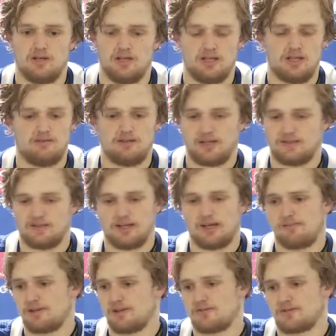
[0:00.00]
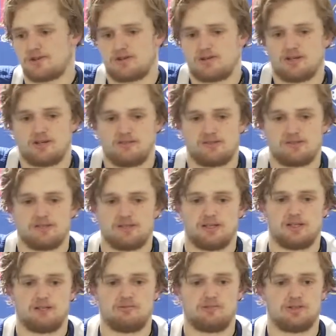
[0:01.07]
Even at times I was hurt, obviously,
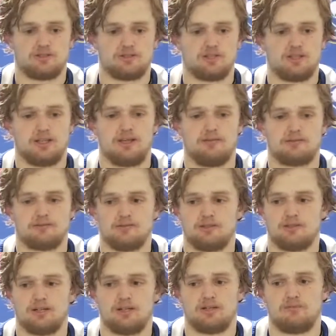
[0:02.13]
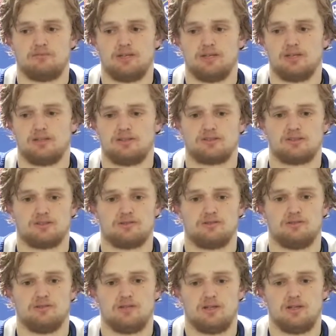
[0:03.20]
I'm watching the games, I'm in a lot of the meetings, so
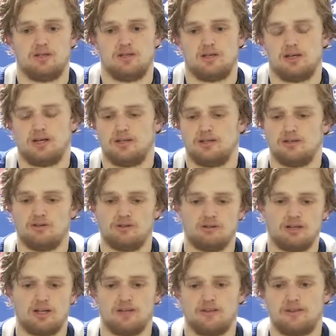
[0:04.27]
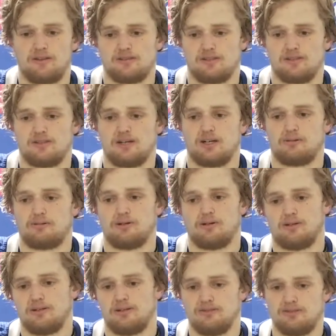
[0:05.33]
I know a lot of things they talk about,
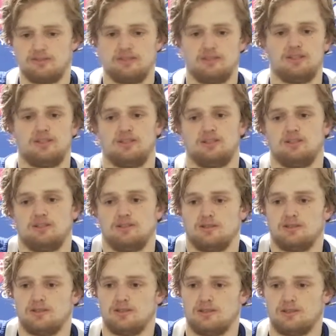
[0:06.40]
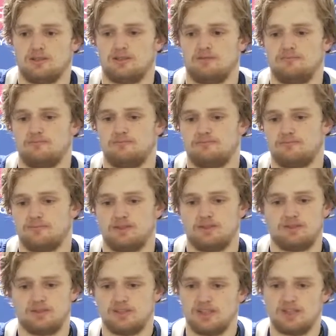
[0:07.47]
and I've seen it, and
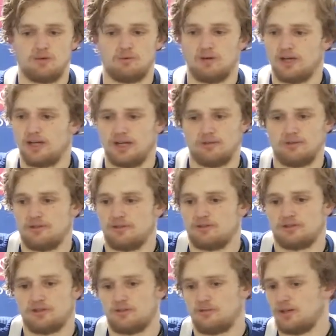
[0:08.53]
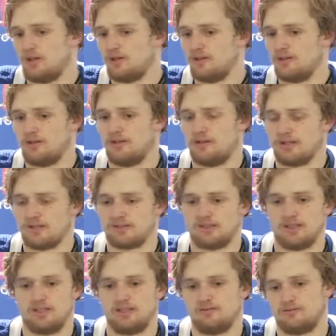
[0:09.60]
see how one night we do it so well, and then the next
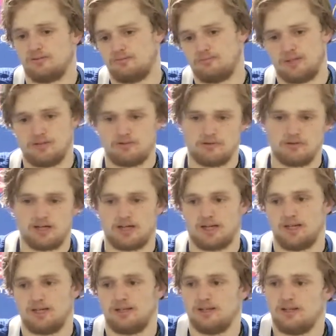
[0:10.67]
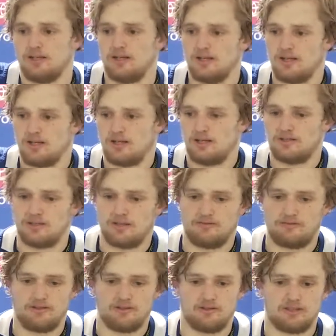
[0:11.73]
night maybe not, and I
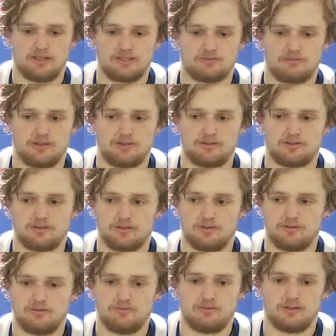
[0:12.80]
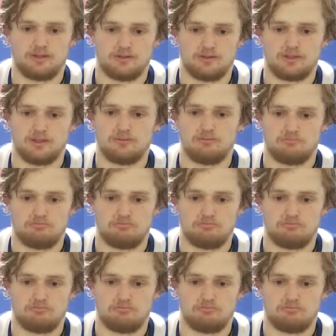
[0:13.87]
feel the last month or so we've been doing it